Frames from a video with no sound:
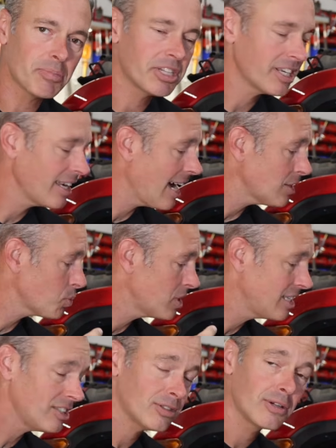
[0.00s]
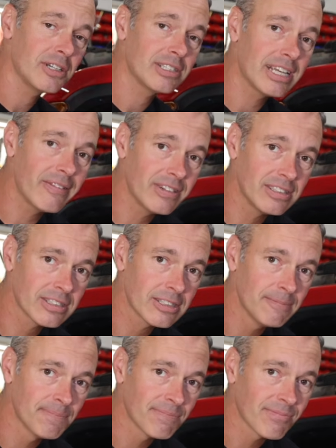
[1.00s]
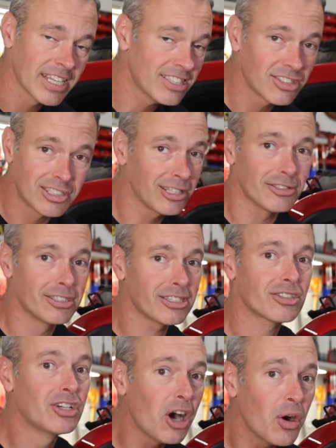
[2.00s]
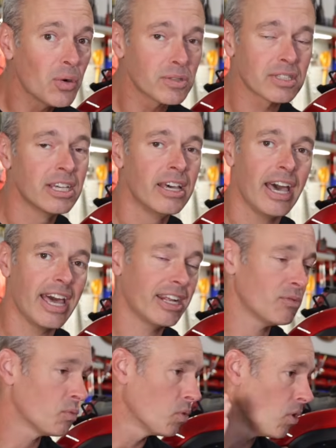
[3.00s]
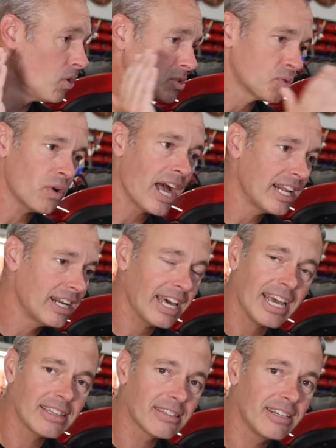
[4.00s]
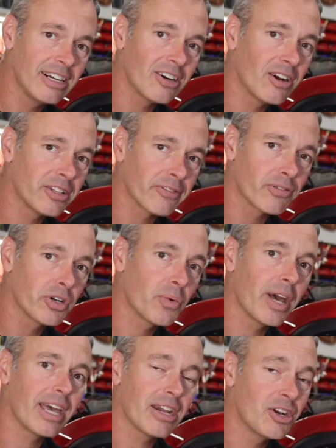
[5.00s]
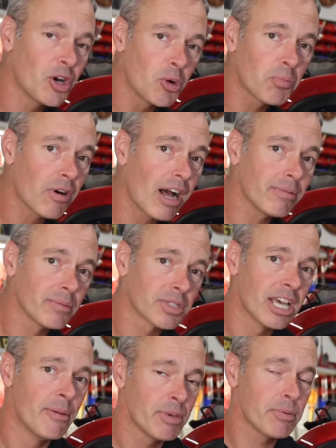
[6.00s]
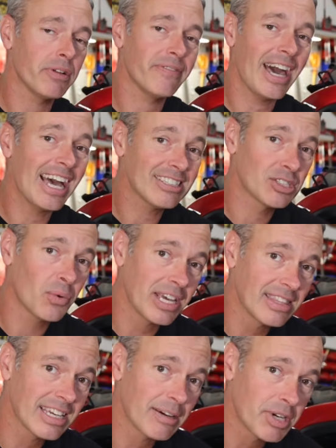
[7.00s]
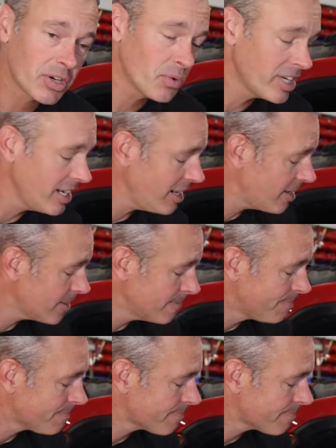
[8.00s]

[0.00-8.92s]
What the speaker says: on the gas with these 37s, it still just goes. And it rolls right into 8th gear on the freeway, no problems. People have asked, do I think I'm going to re-gear?